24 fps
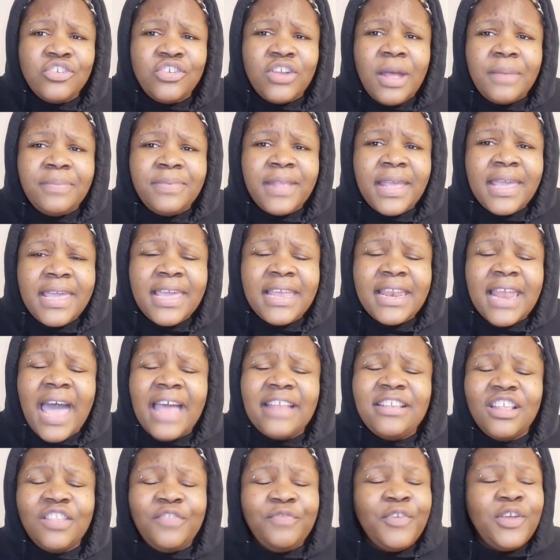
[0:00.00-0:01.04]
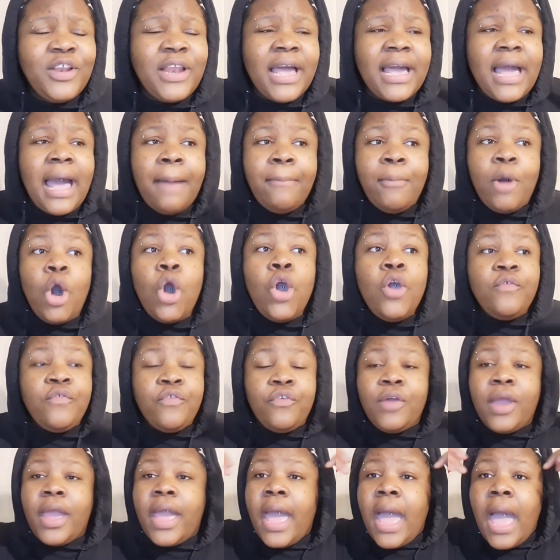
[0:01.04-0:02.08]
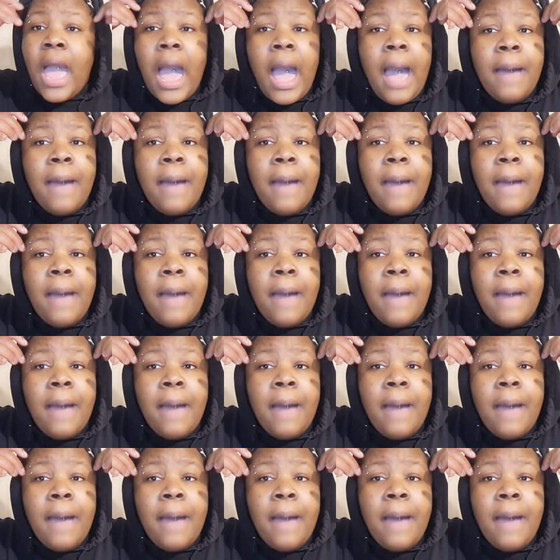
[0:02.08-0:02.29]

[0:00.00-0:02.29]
Do you know what I'm saying? I just feel like I'm over it.